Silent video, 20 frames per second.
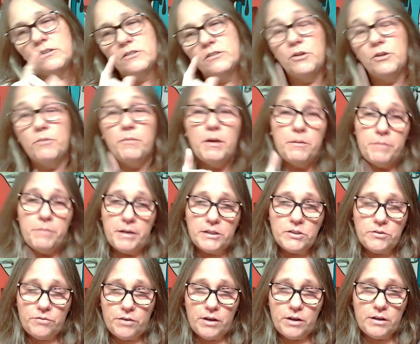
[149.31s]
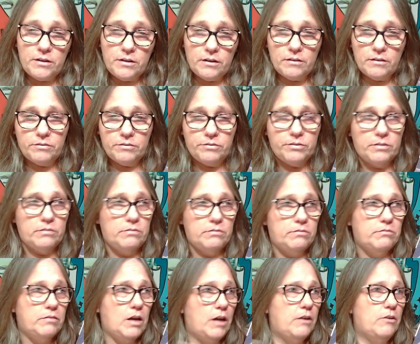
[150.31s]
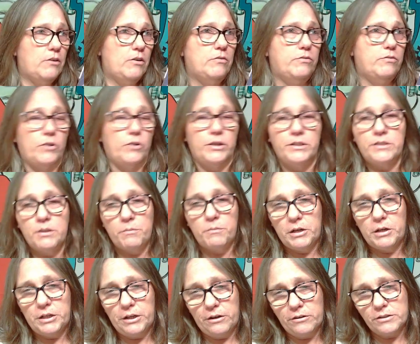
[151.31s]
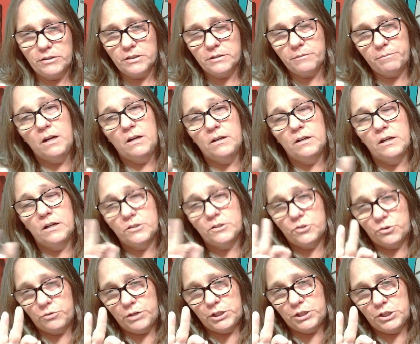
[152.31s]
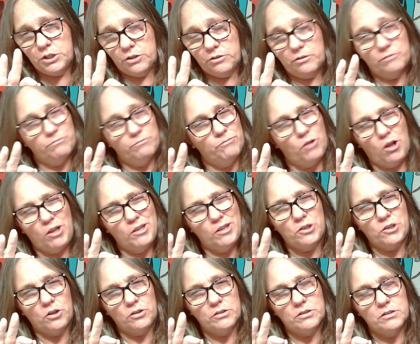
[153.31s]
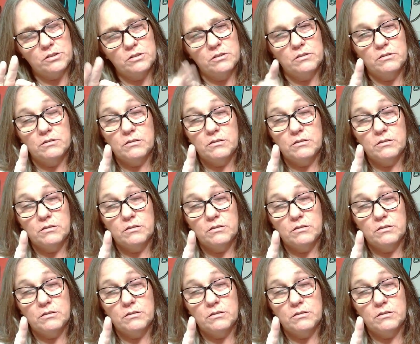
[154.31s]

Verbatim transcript: So my best friend of, I don't know, 40 some odd years, has 3 children, all adults.